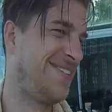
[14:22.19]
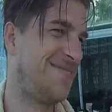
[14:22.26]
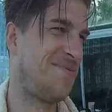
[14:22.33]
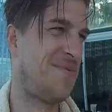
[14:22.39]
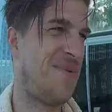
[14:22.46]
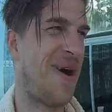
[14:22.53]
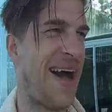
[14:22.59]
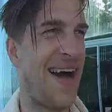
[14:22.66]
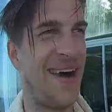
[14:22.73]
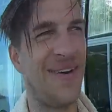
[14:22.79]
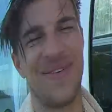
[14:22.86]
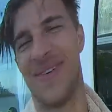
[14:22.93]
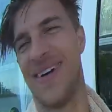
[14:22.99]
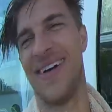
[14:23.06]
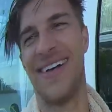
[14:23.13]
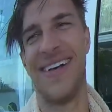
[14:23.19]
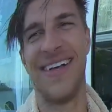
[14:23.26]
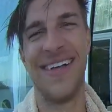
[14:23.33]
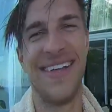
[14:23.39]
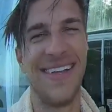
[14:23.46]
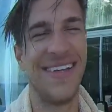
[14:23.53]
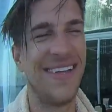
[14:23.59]

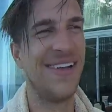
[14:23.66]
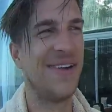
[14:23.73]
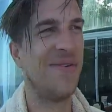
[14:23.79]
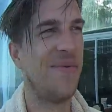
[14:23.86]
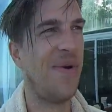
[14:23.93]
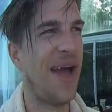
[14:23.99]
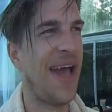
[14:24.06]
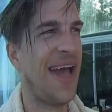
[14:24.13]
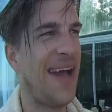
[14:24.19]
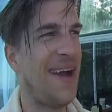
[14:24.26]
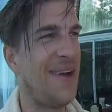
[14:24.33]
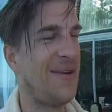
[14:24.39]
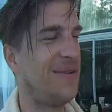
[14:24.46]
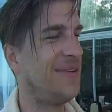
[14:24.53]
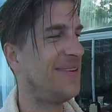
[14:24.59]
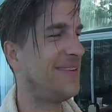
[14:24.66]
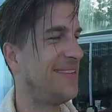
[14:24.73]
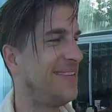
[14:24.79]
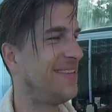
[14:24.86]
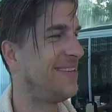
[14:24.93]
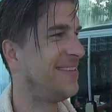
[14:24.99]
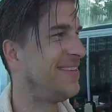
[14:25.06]

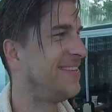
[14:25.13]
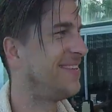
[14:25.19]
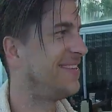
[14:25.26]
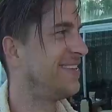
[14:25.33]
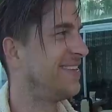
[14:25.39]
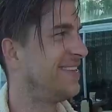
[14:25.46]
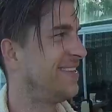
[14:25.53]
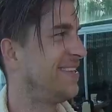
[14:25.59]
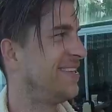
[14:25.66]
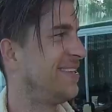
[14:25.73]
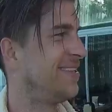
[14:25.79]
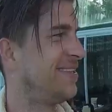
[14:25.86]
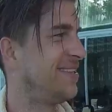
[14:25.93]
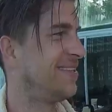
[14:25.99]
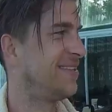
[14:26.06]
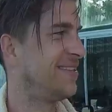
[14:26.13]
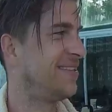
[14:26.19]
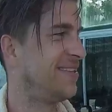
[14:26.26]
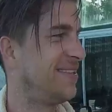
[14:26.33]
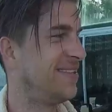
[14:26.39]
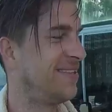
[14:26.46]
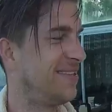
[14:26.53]

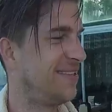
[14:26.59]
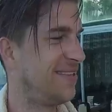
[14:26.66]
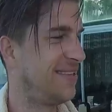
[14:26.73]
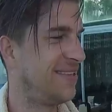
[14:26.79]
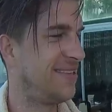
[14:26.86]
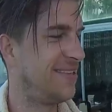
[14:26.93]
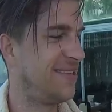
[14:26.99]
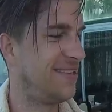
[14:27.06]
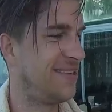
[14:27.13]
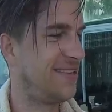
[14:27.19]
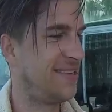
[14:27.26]
(silent)